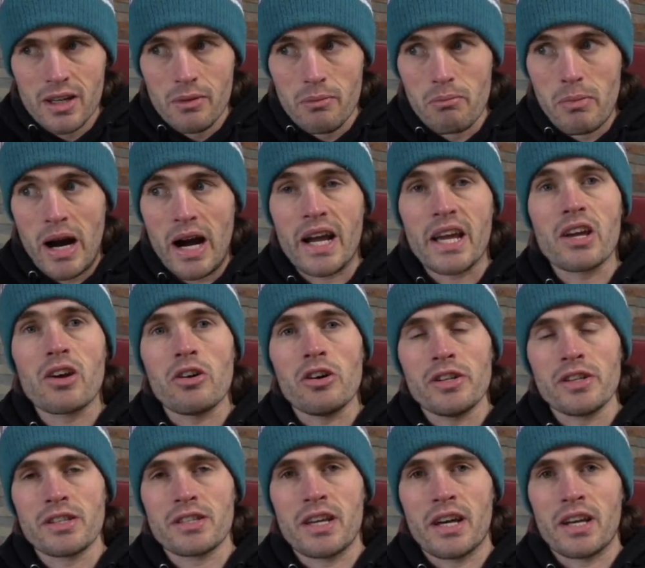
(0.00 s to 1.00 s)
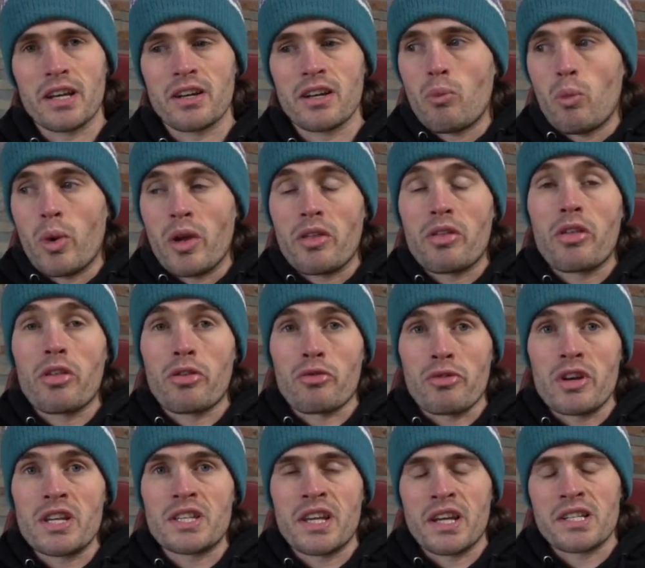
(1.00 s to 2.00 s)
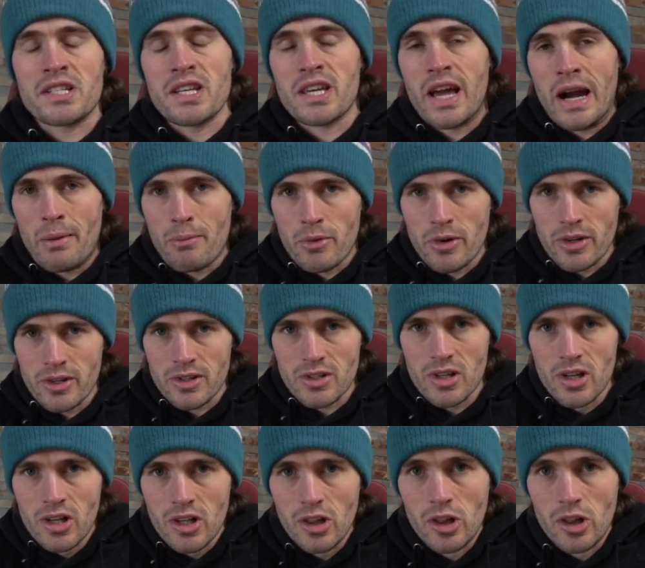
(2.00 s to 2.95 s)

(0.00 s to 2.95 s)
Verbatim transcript: my content with 360 cameras